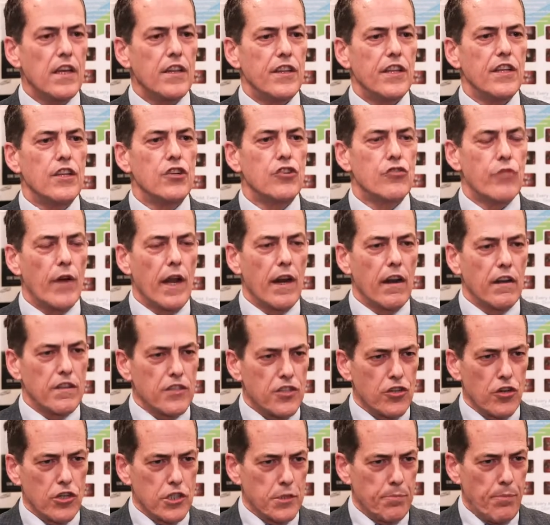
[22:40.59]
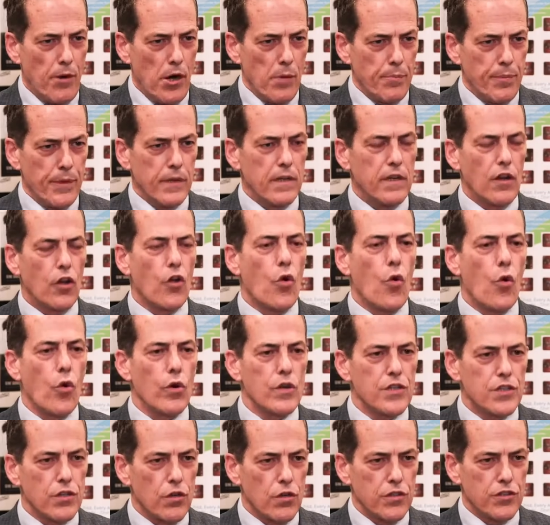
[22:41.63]
the adrenaline starts pumping, the
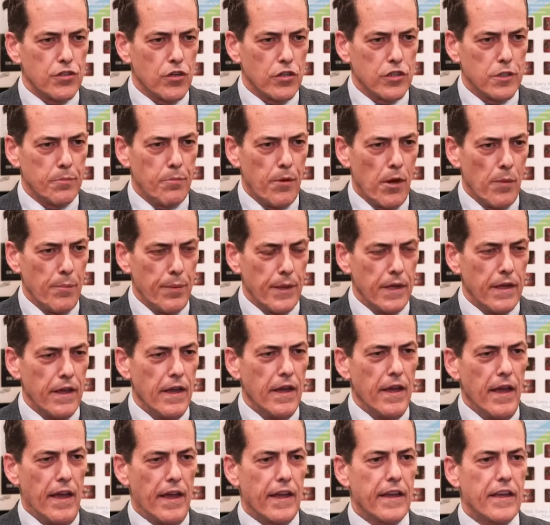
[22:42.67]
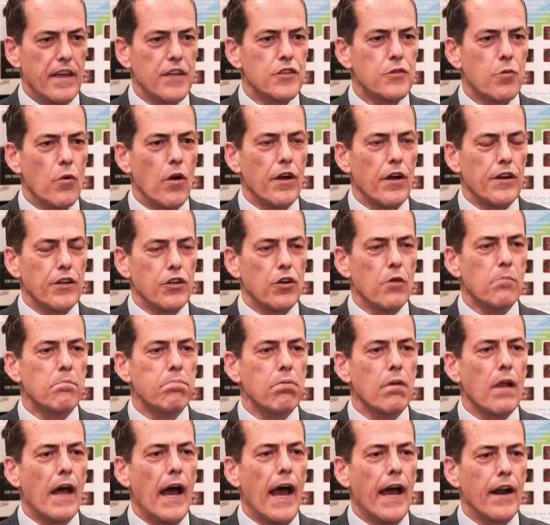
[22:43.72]
cortisol starts pumping, and guess what? Your
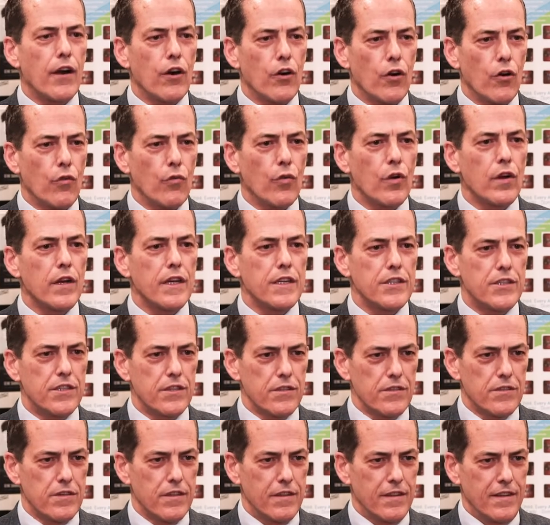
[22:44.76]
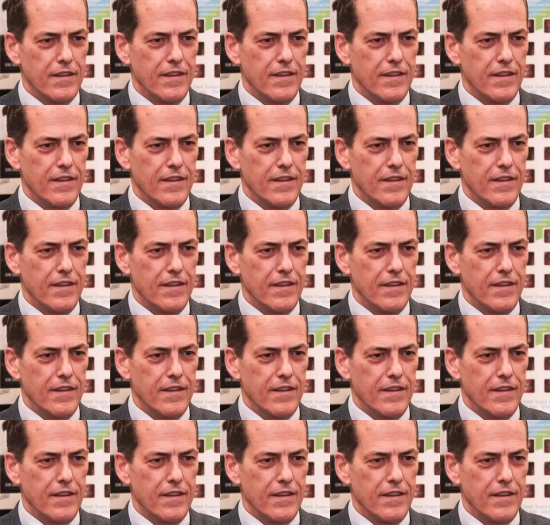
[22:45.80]
bladder releases.